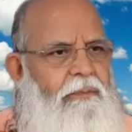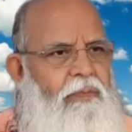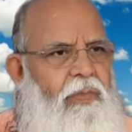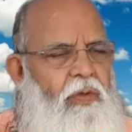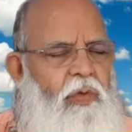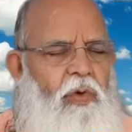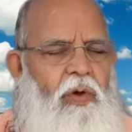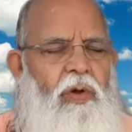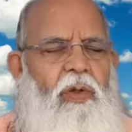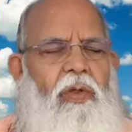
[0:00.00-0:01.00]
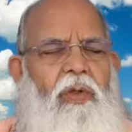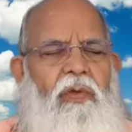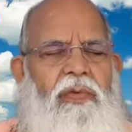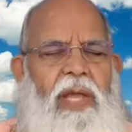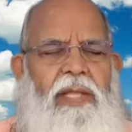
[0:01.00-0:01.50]
So,
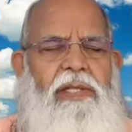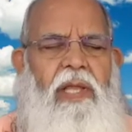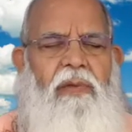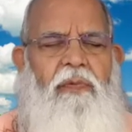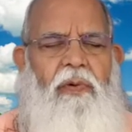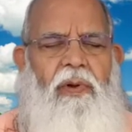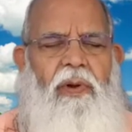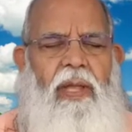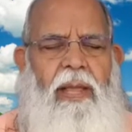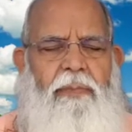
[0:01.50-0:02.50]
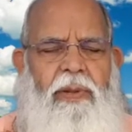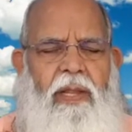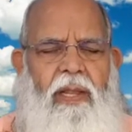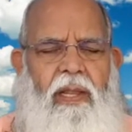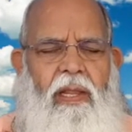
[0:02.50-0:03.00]
we are cheerful,
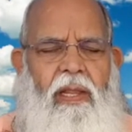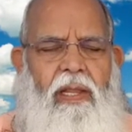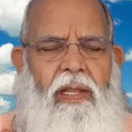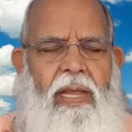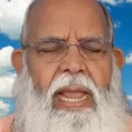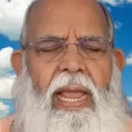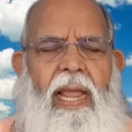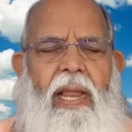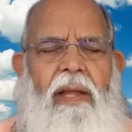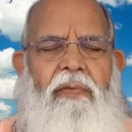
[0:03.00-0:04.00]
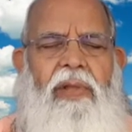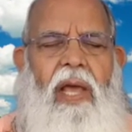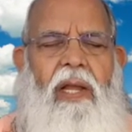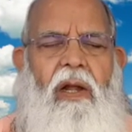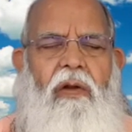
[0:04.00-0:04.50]
happy, and we
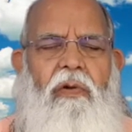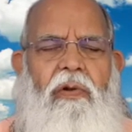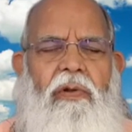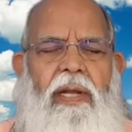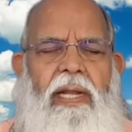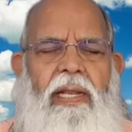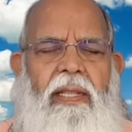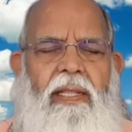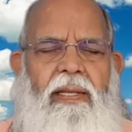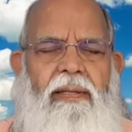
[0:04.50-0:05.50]
are not going to get anything.